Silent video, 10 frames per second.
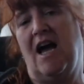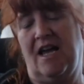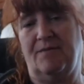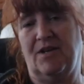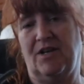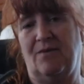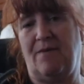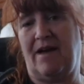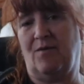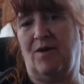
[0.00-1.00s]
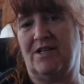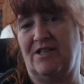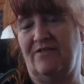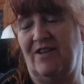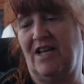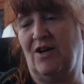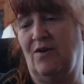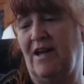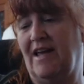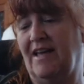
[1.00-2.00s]
I am going to go back and watch the
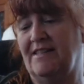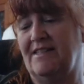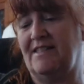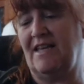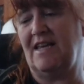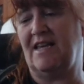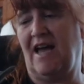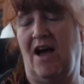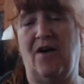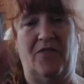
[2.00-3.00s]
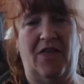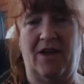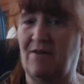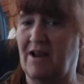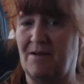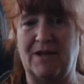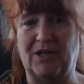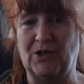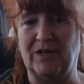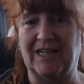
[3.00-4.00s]
video and see how they
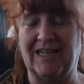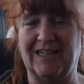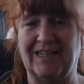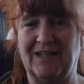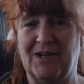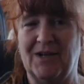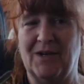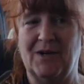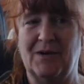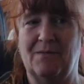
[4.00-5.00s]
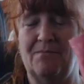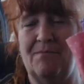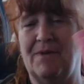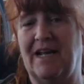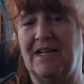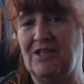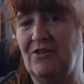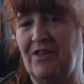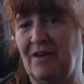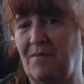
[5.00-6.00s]
recommend doing it. But I
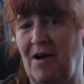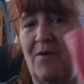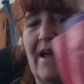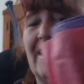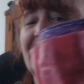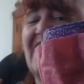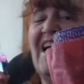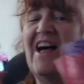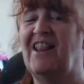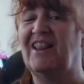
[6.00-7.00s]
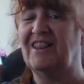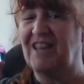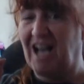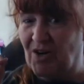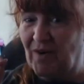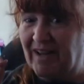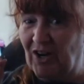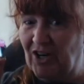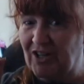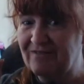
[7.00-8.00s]
do think my way is a lot
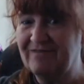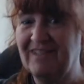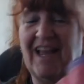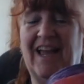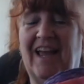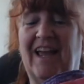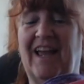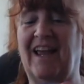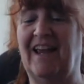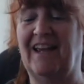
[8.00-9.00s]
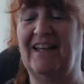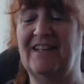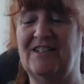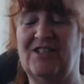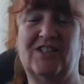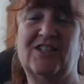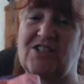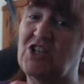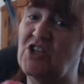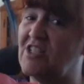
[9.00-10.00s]
quicker and just
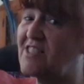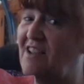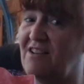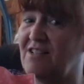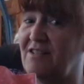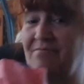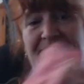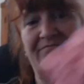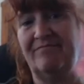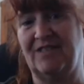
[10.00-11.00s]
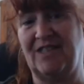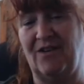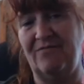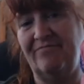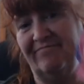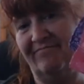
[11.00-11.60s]
as cute as theirs. So, yeah,